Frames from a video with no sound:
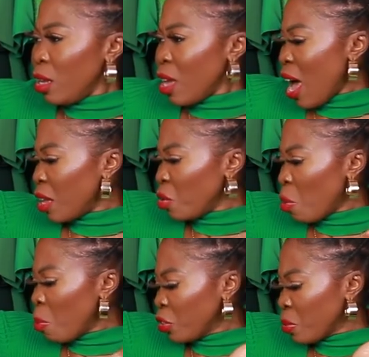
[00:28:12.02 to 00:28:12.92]
yeah,
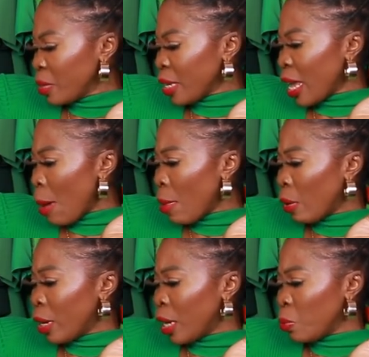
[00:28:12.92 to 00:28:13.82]
not much to say
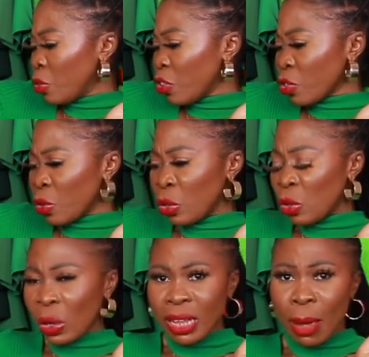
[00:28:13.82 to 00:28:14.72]
about it. We're just going
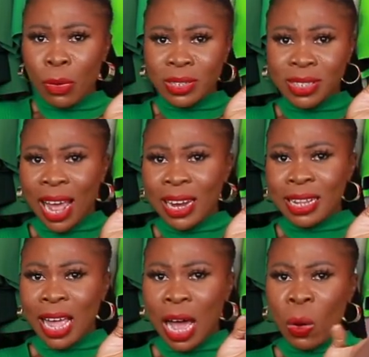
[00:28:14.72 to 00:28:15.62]
to talk about
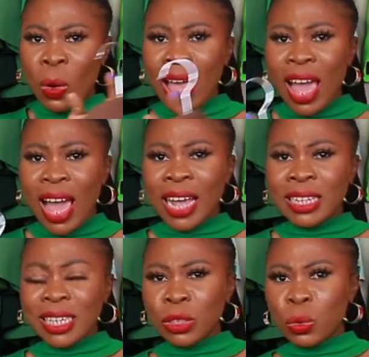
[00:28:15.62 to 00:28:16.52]
styling now. I
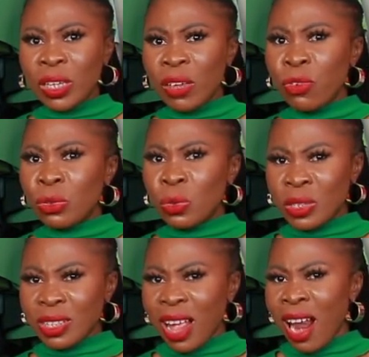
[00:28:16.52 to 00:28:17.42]
intend to give you two
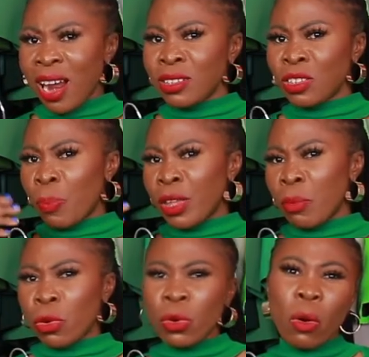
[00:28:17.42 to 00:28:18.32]
stars
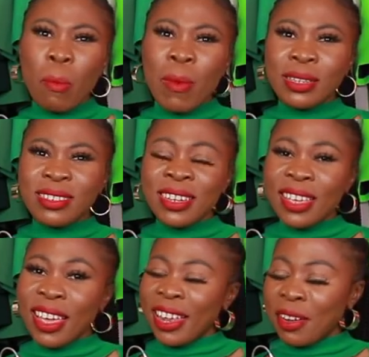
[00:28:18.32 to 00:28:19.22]
something
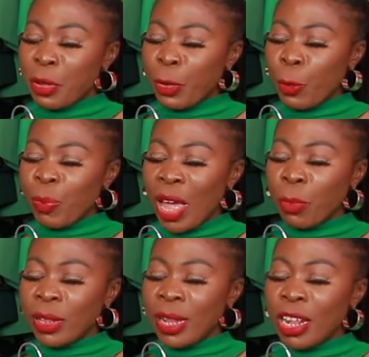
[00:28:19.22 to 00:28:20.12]
monochromatic, and um,
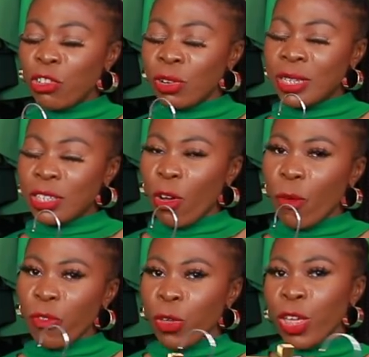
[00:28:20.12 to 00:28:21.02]
I'm going to let you
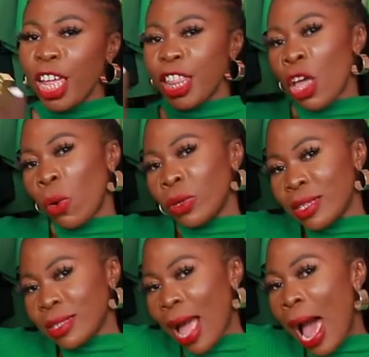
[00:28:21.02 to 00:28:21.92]
discover the other
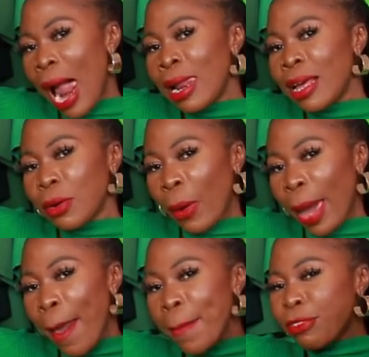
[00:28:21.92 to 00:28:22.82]
style.
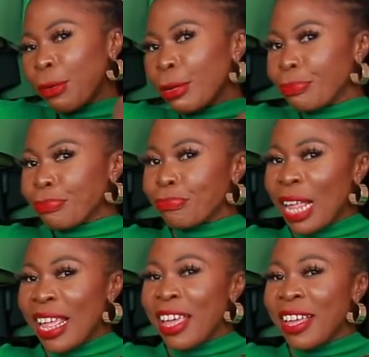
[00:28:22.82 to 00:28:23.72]
Okay, so um,
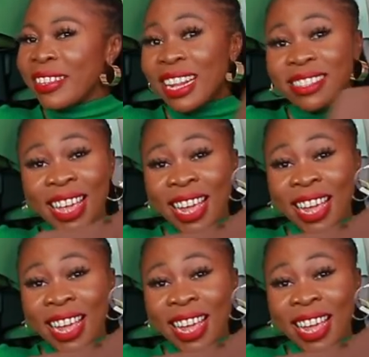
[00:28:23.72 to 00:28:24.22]
that's